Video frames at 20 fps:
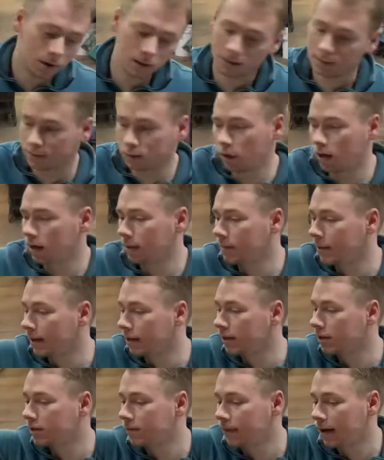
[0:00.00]
I'm trying to make
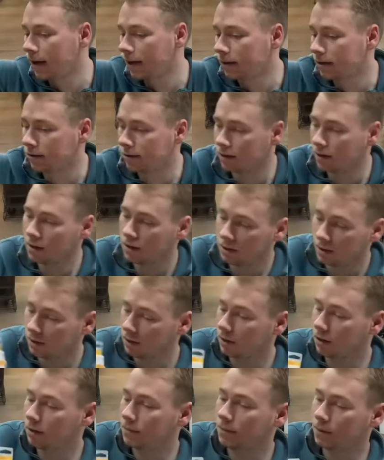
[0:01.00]
this fast.
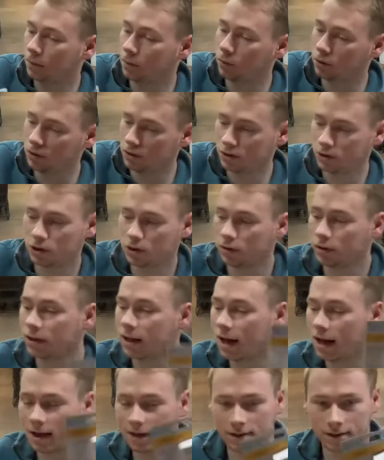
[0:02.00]
I want you
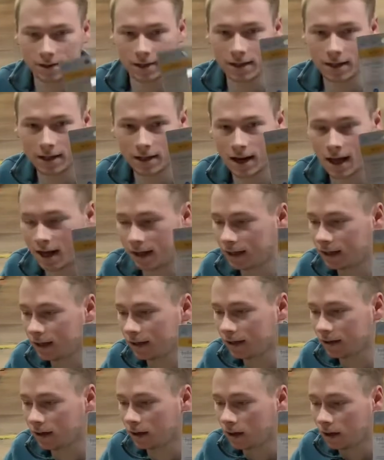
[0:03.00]
guys to get an
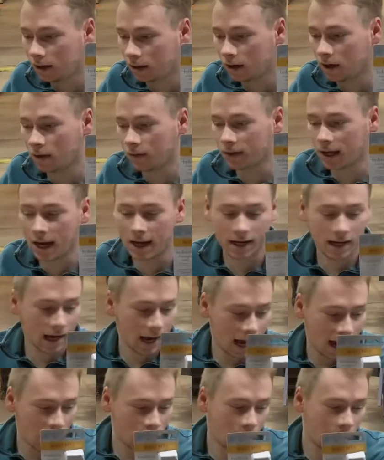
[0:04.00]
idea of kind of
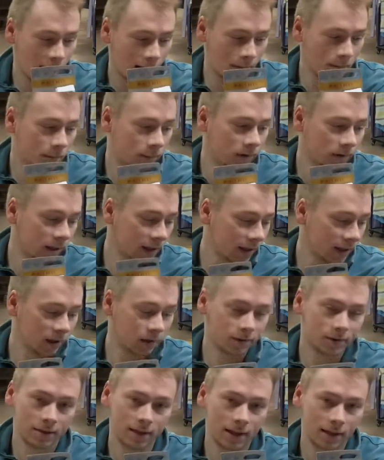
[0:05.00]
how I'm planning on
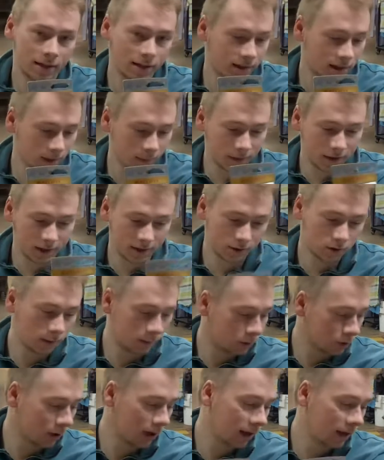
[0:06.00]
selling some of this, so I'm
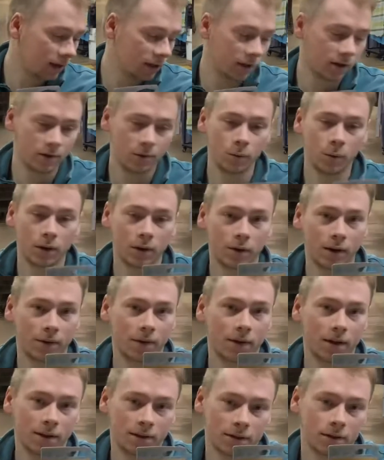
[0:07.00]
trying to tell you whether I
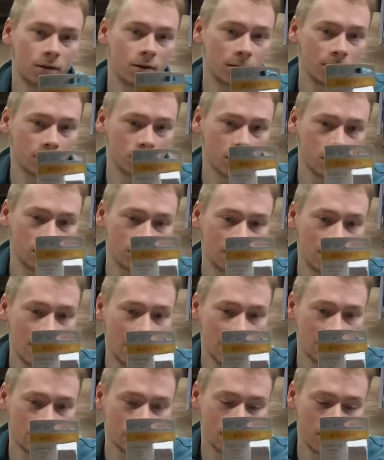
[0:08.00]
think it's good for
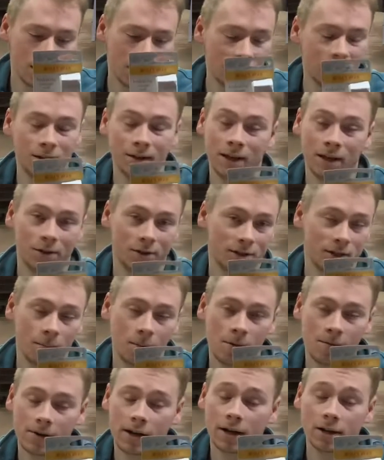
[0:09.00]
online or not. Now, some
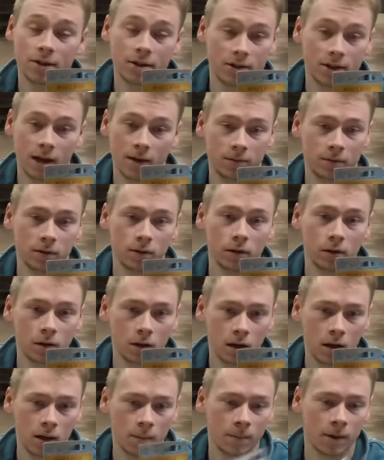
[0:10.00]
of it I just have to look
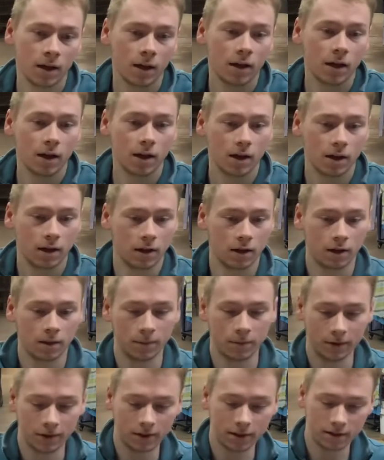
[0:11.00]
up,
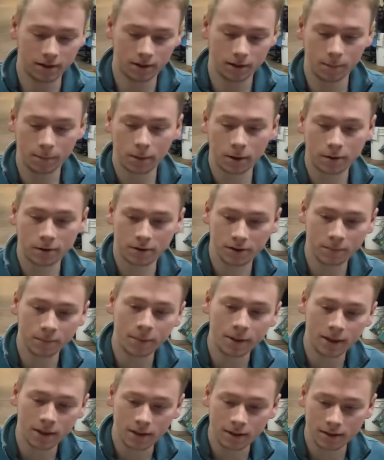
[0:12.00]
but this is a Burt's
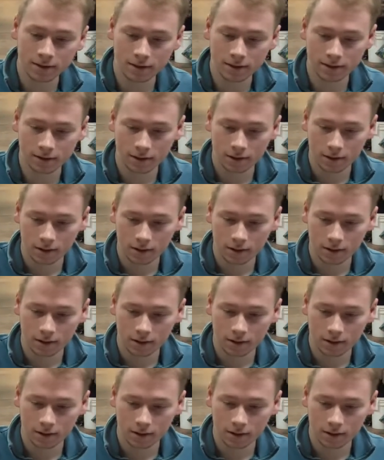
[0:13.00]
Bees.